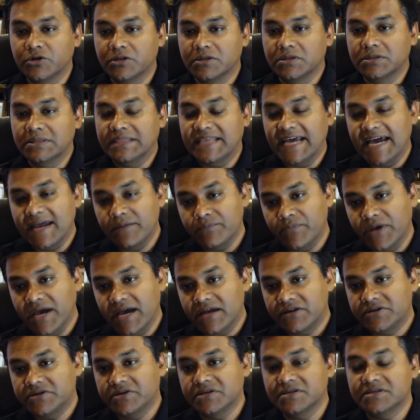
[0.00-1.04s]
pull, that
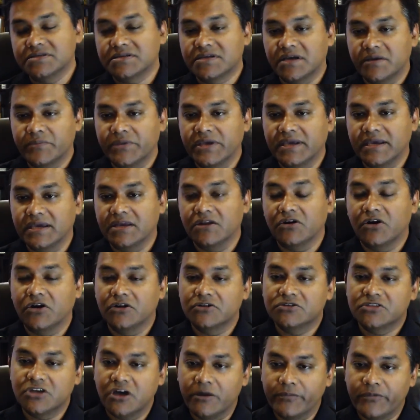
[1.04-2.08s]
battery is coming in
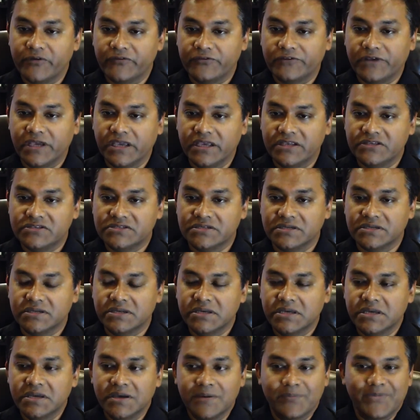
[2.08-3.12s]
on top of the engine.